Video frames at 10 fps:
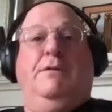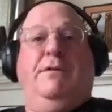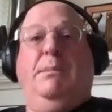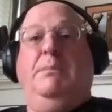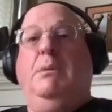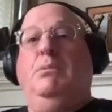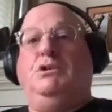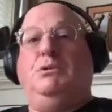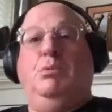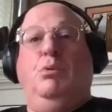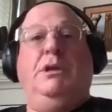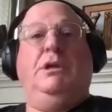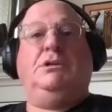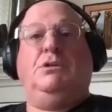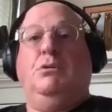at family members,
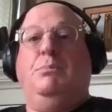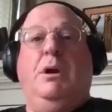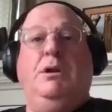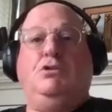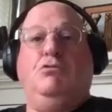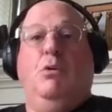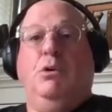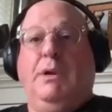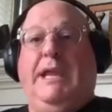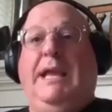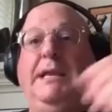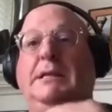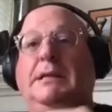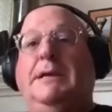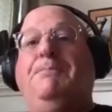employees, third parties, grow it
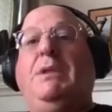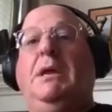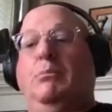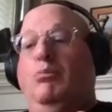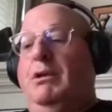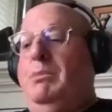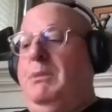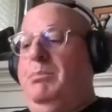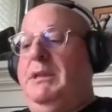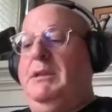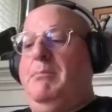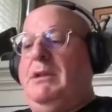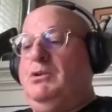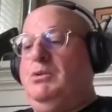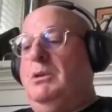organically and bring people in to
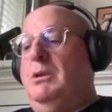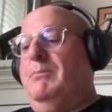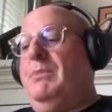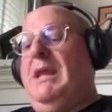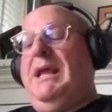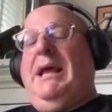mentor them?